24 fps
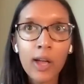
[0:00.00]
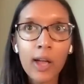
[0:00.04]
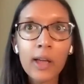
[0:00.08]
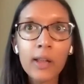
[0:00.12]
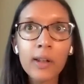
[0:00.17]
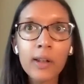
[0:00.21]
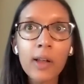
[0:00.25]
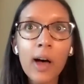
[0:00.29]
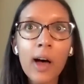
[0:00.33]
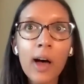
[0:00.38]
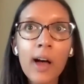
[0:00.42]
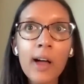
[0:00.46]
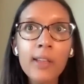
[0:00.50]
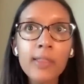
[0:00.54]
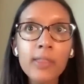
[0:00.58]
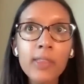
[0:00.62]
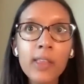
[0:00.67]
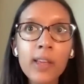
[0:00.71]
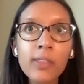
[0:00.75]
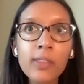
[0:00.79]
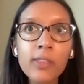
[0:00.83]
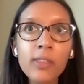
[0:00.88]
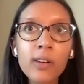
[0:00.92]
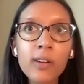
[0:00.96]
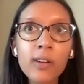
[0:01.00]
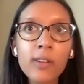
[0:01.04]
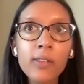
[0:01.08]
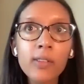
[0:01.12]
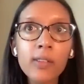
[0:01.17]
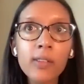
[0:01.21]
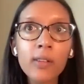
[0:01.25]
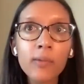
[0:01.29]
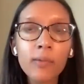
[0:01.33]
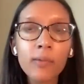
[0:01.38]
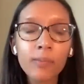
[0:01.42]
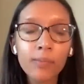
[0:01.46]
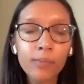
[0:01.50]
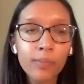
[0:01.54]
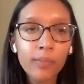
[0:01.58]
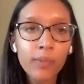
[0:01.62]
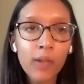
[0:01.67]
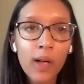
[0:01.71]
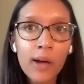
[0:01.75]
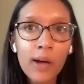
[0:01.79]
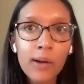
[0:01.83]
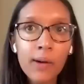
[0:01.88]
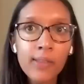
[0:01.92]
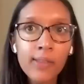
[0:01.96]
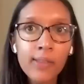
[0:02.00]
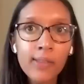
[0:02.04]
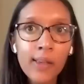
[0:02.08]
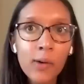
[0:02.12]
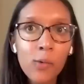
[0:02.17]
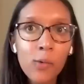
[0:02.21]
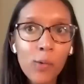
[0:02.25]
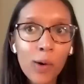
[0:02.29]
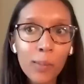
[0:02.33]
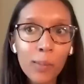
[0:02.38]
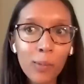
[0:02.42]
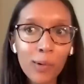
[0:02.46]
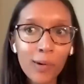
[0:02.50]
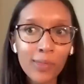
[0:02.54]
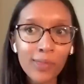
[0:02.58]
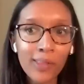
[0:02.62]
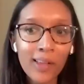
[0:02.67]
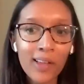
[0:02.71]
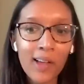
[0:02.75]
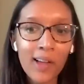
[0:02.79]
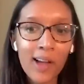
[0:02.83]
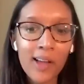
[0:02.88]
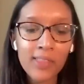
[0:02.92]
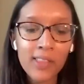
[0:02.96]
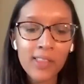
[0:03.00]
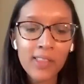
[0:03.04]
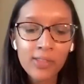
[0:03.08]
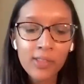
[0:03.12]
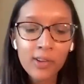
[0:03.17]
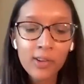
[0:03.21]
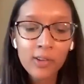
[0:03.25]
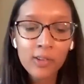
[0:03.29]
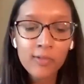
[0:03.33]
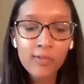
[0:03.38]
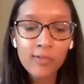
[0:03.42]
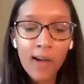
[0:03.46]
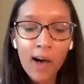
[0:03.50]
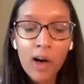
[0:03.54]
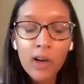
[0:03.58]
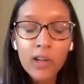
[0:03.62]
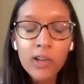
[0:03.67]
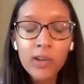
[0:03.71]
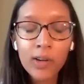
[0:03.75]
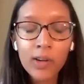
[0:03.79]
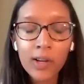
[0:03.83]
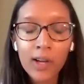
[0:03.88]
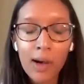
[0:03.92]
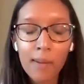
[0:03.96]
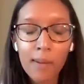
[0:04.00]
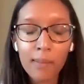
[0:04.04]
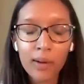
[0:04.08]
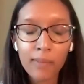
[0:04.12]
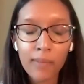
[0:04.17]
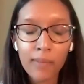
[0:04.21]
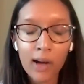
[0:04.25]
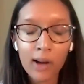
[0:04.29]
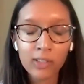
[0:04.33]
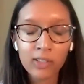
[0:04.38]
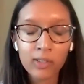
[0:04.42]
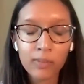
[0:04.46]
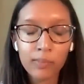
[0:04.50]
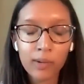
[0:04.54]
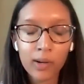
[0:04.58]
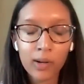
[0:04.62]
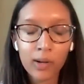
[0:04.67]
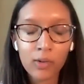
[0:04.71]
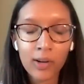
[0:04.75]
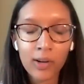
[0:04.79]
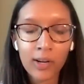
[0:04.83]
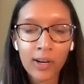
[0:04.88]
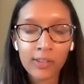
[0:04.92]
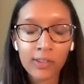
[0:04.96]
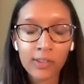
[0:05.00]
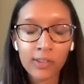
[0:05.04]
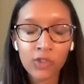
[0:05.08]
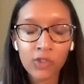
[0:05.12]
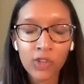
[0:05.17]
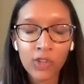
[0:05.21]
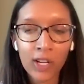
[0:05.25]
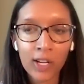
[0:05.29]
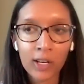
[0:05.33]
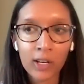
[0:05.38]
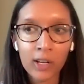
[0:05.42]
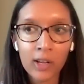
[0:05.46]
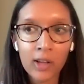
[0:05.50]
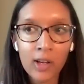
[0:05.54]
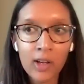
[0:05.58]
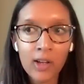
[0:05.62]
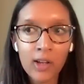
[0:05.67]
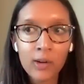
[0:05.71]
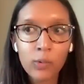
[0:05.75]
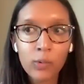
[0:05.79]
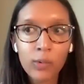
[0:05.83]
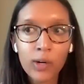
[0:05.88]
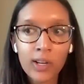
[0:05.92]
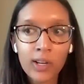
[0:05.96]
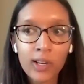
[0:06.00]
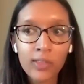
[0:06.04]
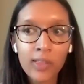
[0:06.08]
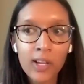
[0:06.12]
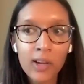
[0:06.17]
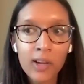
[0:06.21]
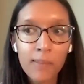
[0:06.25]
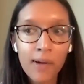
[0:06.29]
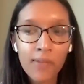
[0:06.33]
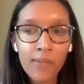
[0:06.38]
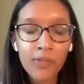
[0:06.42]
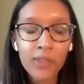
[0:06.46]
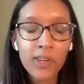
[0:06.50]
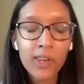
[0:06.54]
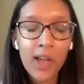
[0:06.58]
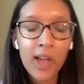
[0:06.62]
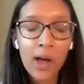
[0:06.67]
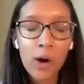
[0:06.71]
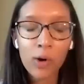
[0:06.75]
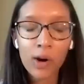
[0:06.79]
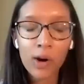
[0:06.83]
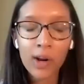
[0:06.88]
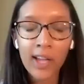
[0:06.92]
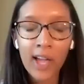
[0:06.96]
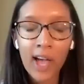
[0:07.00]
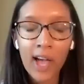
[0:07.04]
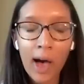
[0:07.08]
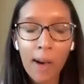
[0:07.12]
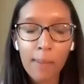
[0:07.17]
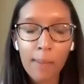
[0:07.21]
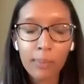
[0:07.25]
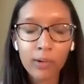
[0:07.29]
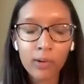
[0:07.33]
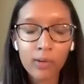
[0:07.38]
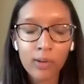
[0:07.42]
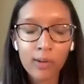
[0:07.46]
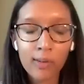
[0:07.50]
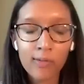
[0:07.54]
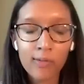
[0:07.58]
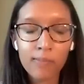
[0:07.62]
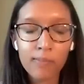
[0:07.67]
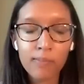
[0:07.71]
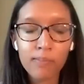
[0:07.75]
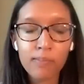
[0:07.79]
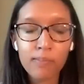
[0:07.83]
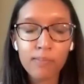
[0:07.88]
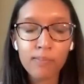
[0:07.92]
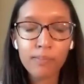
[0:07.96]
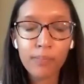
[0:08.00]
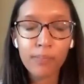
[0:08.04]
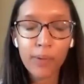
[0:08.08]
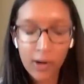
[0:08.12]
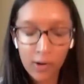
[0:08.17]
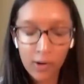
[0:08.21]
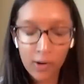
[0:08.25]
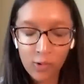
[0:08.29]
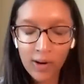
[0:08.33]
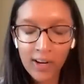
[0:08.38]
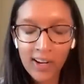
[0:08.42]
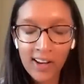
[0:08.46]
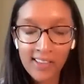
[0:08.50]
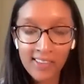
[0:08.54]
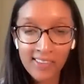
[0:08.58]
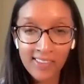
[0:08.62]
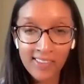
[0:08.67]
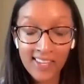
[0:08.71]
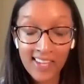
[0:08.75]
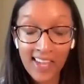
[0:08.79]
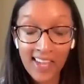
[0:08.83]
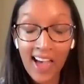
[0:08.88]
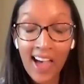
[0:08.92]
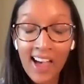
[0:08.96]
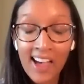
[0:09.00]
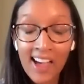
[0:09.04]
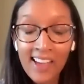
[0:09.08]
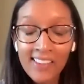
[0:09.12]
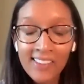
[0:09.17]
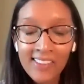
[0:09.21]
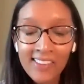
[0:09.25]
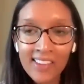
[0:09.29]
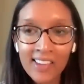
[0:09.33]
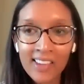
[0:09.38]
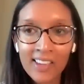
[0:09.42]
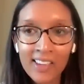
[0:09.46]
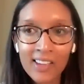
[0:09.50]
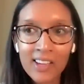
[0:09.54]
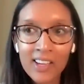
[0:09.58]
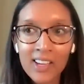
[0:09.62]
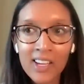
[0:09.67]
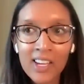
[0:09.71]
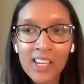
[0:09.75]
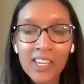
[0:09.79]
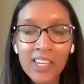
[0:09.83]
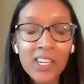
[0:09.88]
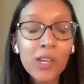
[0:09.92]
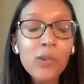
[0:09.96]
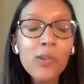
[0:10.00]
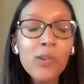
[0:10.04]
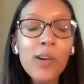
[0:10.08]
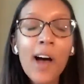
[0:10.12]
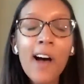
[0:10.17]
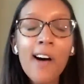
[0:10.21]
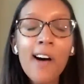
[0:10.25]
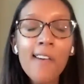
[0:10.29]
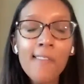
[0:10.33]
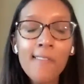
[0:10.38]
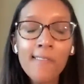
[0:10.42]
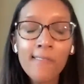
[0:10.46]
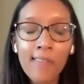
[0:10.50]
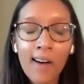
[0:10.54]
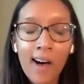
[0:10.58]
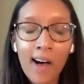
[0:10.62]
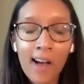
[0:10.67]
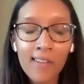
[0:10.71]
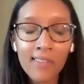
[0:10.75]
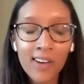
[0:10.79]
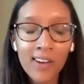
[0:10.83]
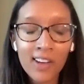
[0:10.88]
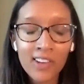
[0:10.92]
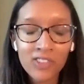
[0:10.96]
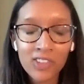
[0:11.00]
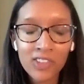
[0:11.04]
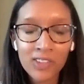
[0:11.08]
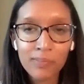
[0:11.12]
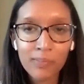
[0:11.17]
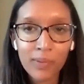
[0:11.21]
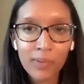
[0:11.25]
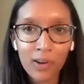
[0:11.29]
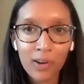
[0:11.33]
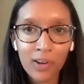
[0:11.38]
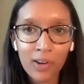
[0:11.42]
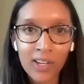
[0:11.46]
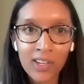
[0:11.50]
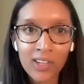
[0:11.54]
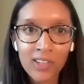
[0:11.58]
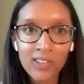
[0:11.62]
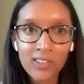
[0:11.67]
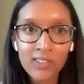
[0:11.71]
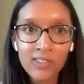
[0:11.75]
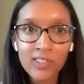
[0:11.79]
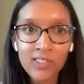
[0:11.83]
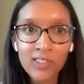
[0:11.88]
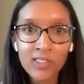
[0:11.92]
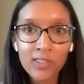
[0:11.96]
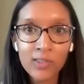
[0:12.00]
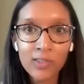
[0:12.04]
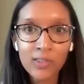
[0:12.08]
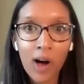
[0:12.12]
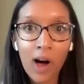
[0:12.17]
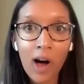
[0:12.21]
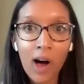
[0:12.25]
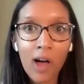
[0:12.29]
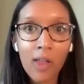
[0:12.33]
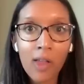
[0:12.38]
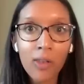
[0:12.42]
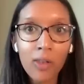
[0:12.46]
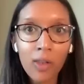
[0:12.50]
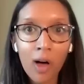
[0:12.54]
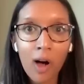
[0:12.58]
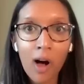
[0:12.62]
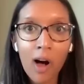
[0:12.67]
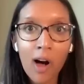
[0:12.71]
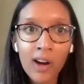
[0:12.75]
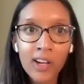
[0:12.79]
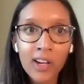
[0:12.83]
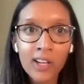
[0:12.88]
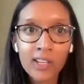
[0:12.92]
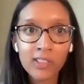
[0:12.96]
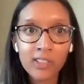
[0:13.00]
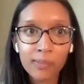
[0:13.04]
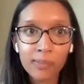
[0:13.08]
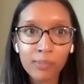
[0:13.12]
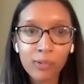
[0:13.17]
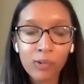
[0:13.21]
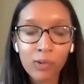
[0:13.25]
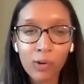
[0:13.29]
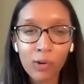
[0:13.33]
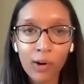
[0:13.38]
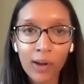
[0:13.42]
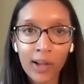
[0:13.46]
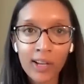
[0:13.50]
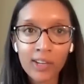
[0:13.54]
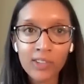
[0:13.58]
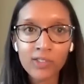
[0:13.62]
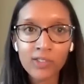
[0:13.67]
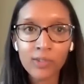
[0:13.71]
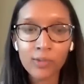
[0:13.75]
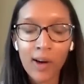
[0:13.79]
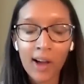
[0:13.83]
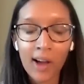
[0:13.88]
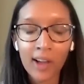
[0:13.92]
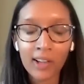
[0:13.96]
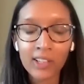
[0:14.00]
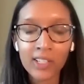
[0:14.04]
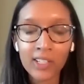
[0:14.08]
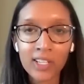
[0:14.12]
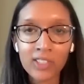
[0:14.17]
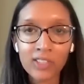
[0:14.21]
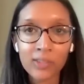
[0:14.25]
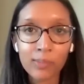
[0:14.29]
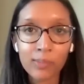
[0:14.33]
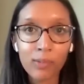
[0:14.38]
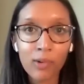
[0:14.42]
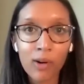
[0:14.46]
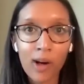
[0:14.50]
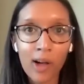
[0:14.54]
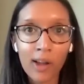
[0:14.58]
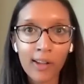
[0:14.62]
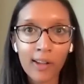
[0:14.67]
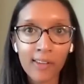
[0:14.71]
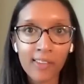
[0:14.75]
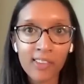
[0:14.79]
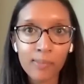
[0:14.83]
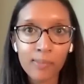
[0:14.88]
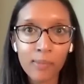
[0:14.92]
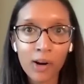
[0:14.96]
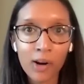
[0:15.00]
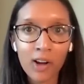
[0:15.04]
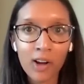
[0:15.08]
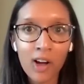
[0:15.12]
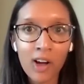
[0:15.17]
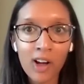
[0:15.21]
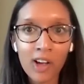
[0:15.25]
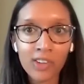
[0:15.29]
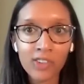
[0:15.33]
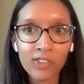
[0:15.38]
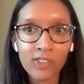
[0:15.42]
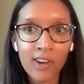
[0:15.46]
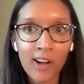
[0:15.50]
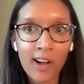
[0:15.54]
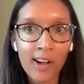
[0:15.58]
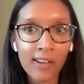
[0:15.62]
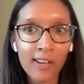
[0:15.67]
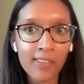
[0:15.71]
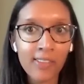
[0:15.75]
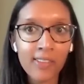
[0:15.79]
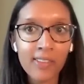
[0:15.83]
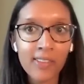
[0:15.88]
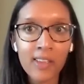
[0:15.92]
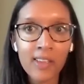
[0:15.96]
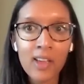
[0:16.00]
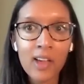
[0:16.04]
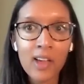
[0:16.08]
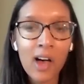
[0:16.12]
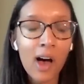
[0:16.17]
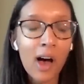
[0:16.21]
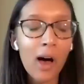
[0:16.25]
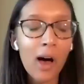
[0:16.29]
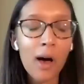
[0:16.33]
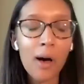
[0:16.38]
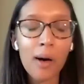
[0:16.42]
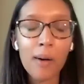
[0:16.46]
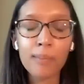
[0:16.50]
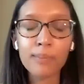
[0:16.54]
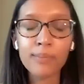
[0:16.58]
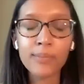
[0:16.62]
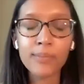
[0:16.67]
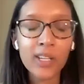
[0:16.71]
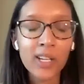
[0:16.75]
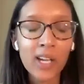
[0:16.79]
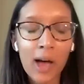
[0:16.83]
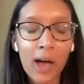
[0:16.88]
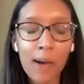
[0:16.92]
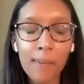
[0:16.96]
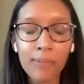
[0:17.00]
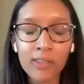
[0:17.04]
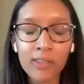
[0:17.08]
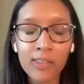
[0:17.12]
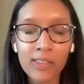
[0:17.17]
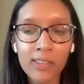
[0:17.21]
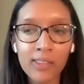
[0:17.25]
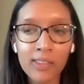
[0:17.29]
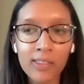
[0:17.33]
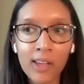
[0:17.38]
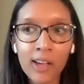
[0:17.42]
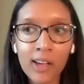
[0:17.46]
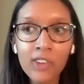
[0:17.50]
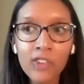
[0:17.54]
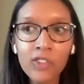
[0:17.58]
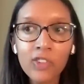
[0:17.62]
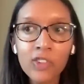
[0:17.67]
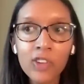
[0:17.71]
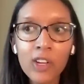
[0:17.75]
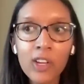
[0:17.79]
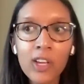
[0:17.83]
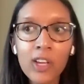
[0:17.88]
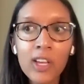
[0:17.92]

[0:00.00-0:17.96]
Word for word: And I think there's I would say one more thing. I think there's value in coming back to Bitcoin as chain. When you think about the network capital of Bitcoin as the asset, you have 500 billion to unlock and deploy directly into products, smart contracts, um, dApps, and such.